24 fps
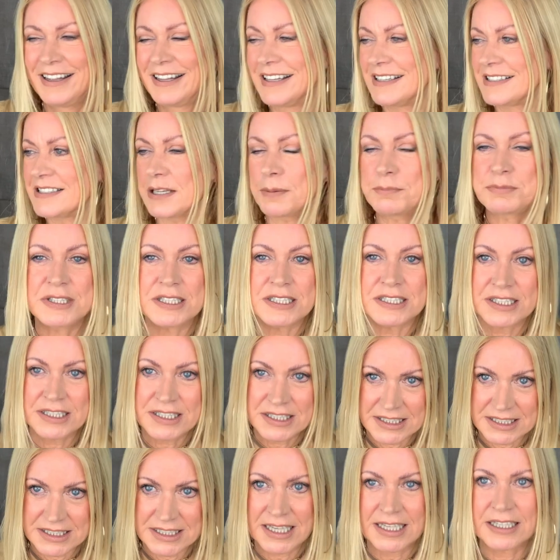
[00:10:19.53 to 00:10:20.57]

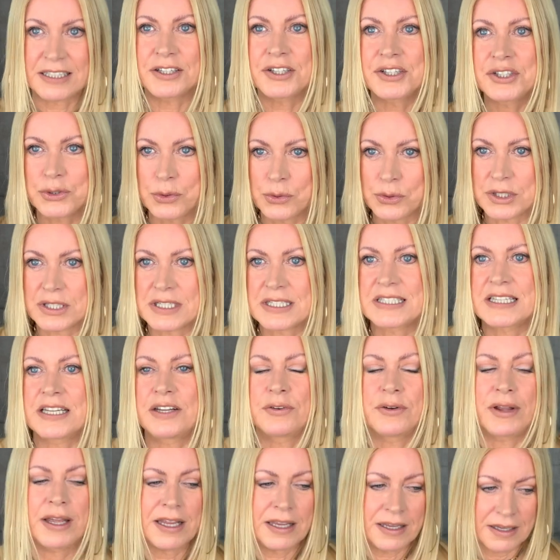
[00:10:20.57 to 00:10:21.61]
sit on the shoulder and say,
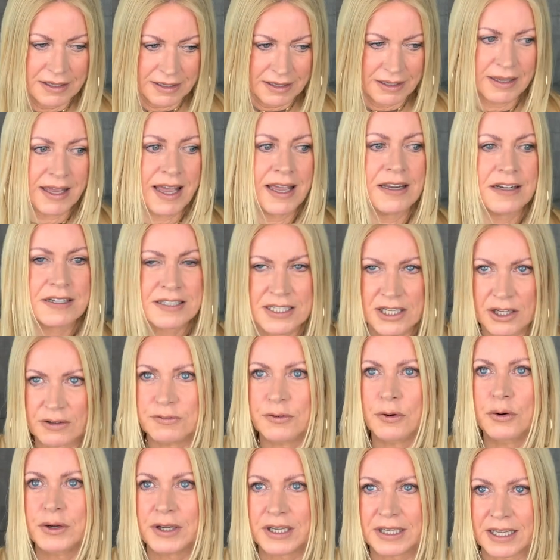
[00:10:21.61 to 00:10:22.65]
right, get yourself
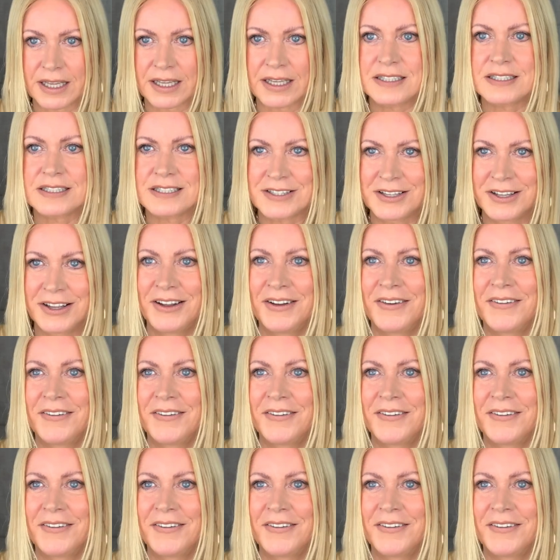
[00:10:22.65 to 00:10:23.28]
organised.